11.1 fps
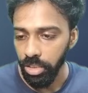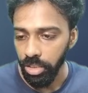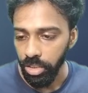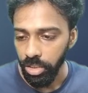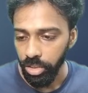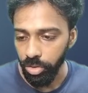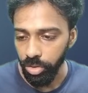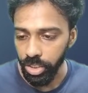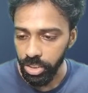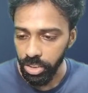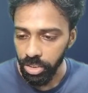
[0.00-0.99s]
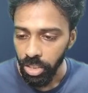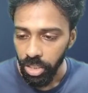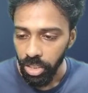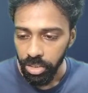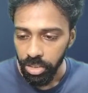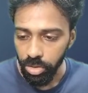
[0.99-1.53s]
Yogi ji.
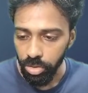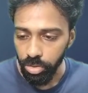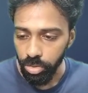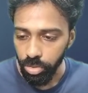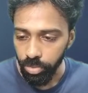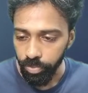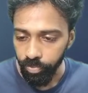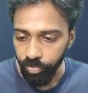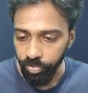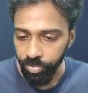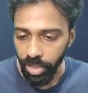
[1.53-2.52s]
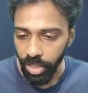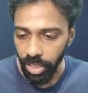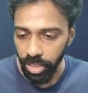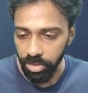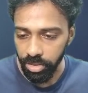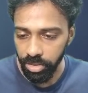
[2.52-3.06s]
So yeah,
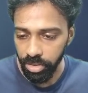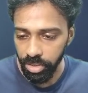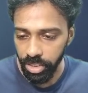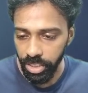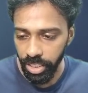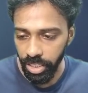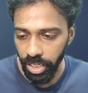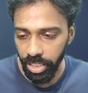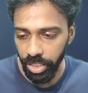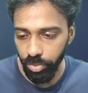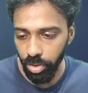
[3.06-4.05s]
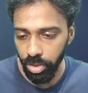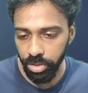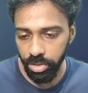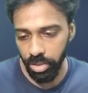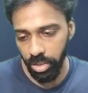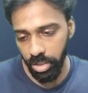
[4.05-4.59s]
this is a 3-day, and it was
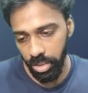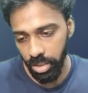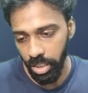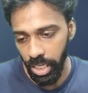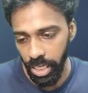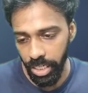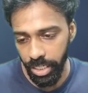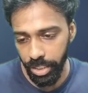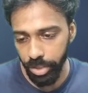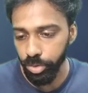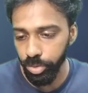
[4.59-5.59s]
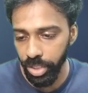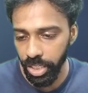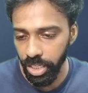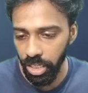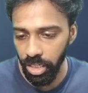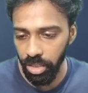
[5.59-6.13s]
held at Surya
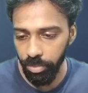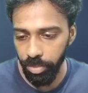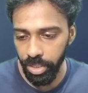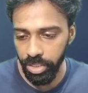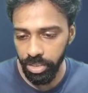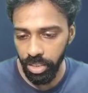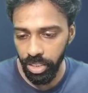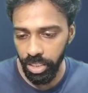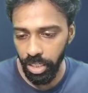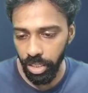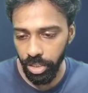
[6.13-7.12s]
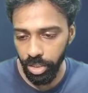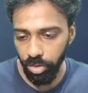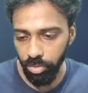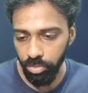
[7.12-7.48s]
Khel Parisar in Lucknow.